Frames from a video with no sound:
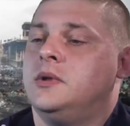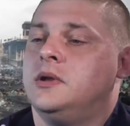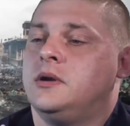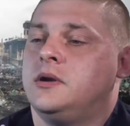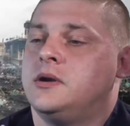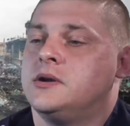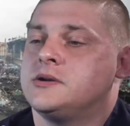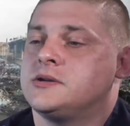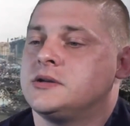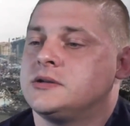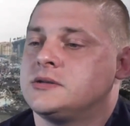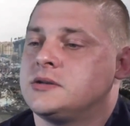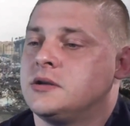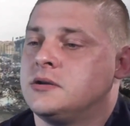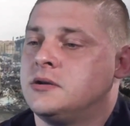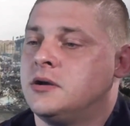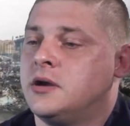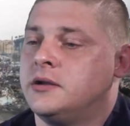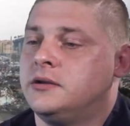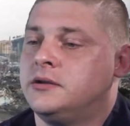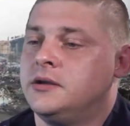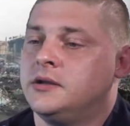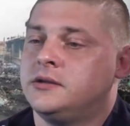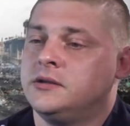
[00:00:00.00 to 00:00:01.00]
forget it.
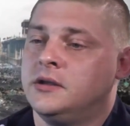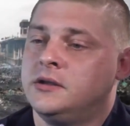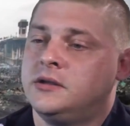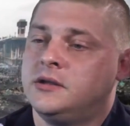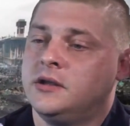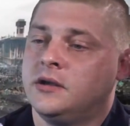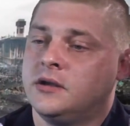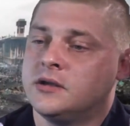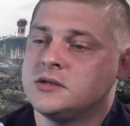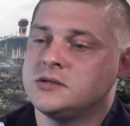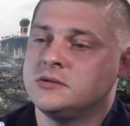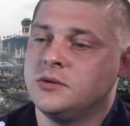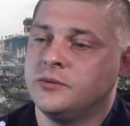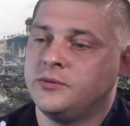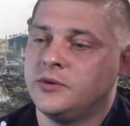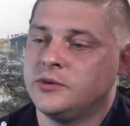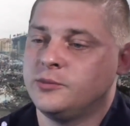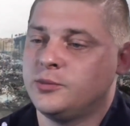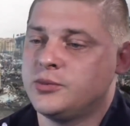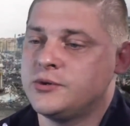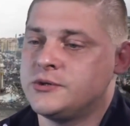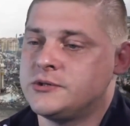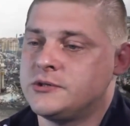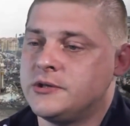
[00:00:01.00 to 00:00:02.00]

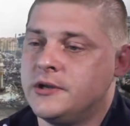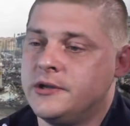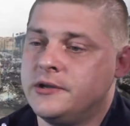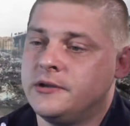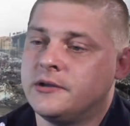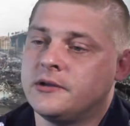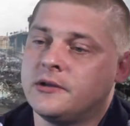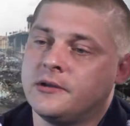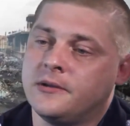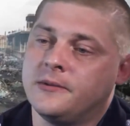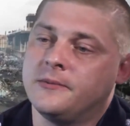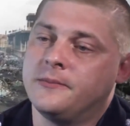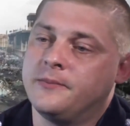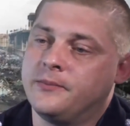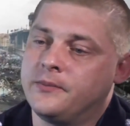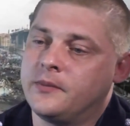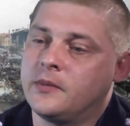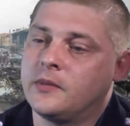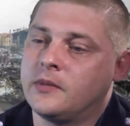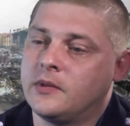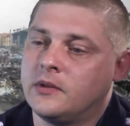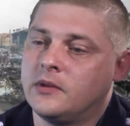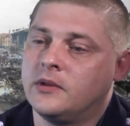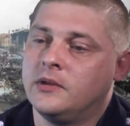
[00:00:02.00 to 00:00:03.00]
I think they are looking for
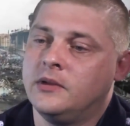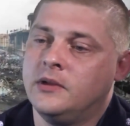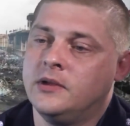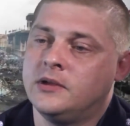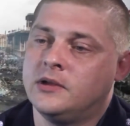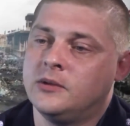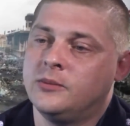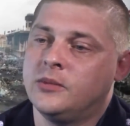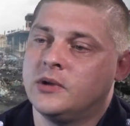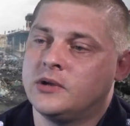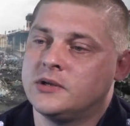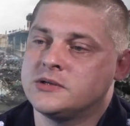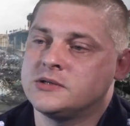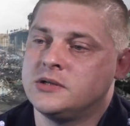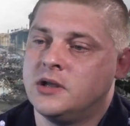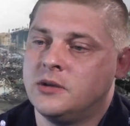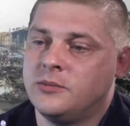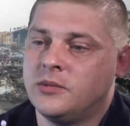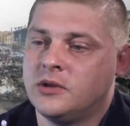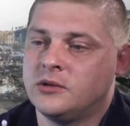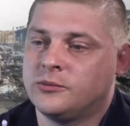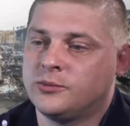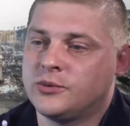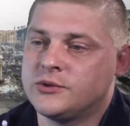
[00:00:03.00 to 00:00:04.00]
scapegoats,
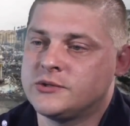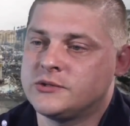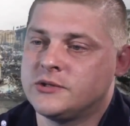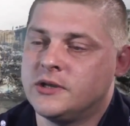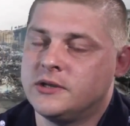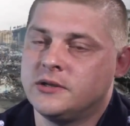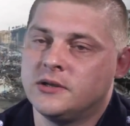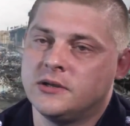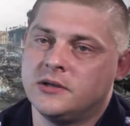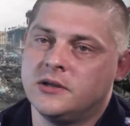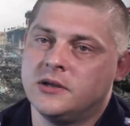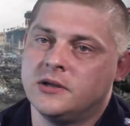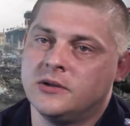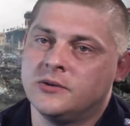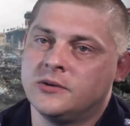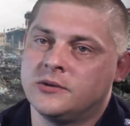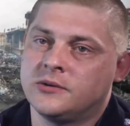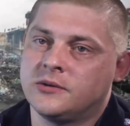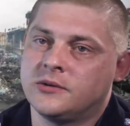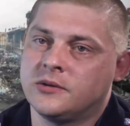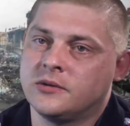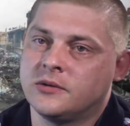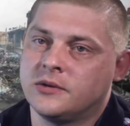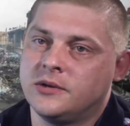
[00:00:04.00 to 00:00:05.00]
and these
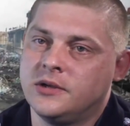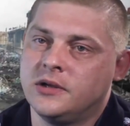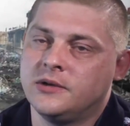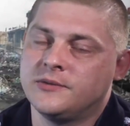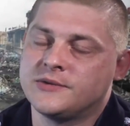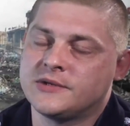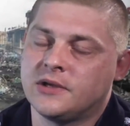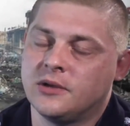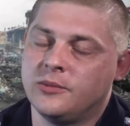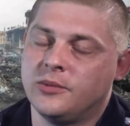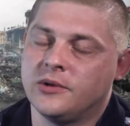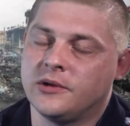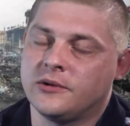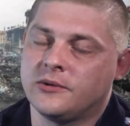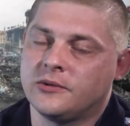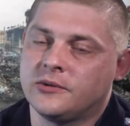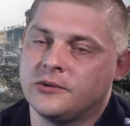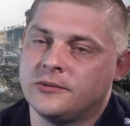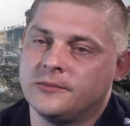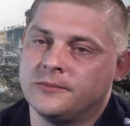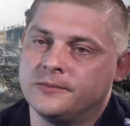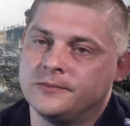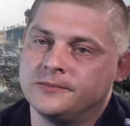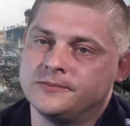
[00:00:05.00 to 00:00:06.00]
scapegoats are the Kiev
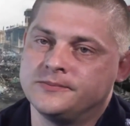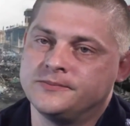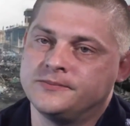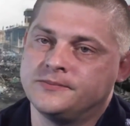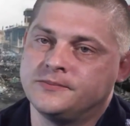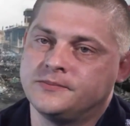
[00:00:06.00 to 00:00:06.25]
Berkut.